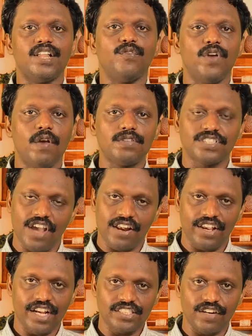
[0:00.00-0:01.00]
then the waves
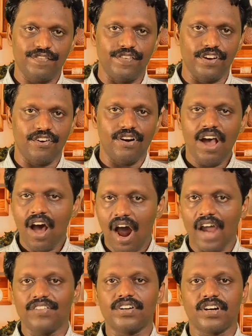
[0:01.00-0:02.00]
can interfere
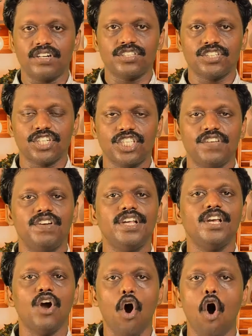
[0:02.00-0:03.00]
either
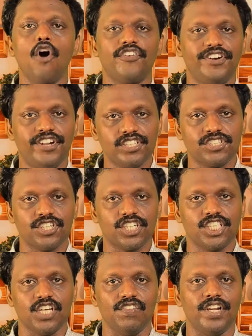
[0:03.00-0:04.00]
constructively or
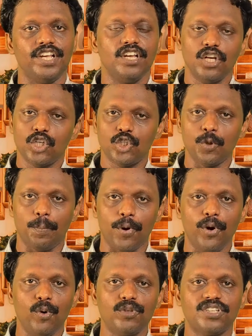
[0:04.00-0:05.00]
destructively to
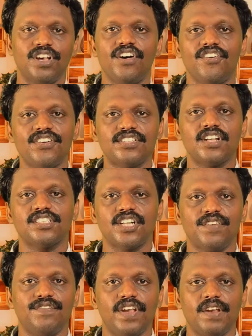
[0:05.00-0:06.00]
produce a
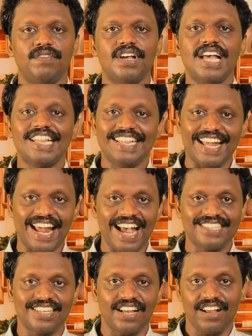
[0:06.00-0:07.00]
resultant wave
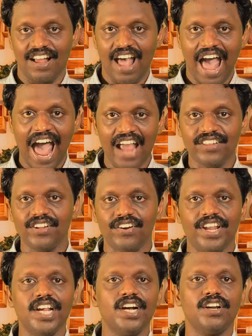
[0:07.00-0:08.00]
that has
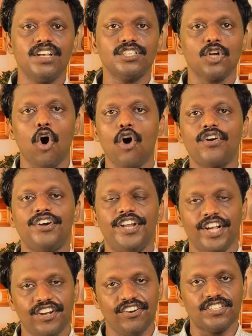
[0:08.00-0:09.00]
either increased or
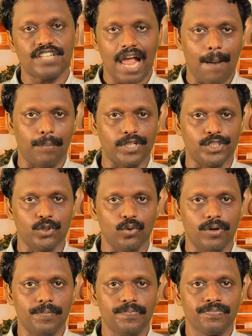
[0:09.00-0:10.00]
decreased
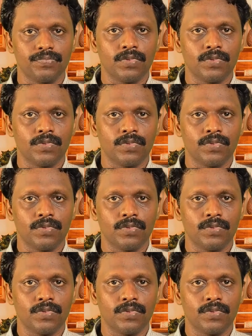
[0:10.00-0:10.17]
amplitude.